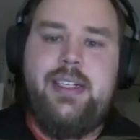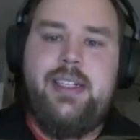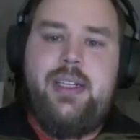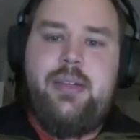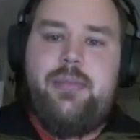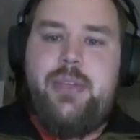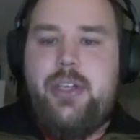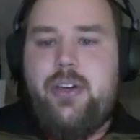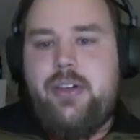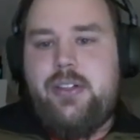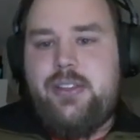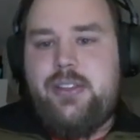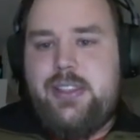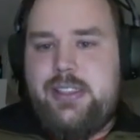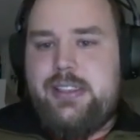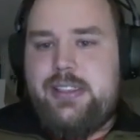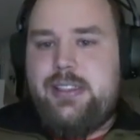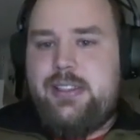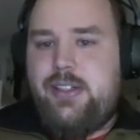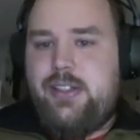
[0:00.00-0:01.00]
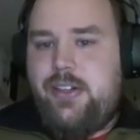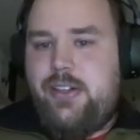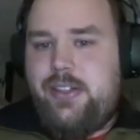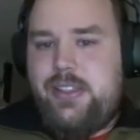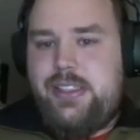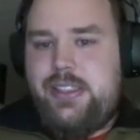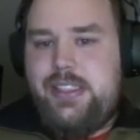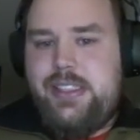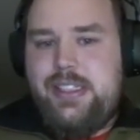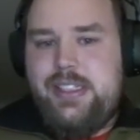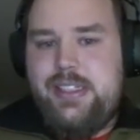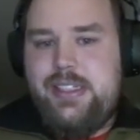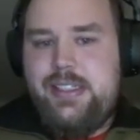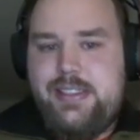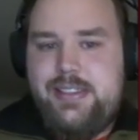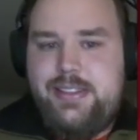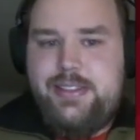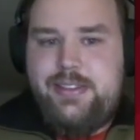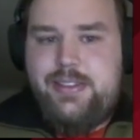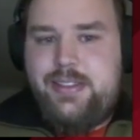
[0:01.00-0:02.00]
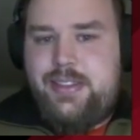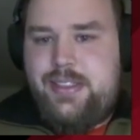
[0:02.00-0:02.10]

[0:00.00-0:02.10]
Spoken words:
because all the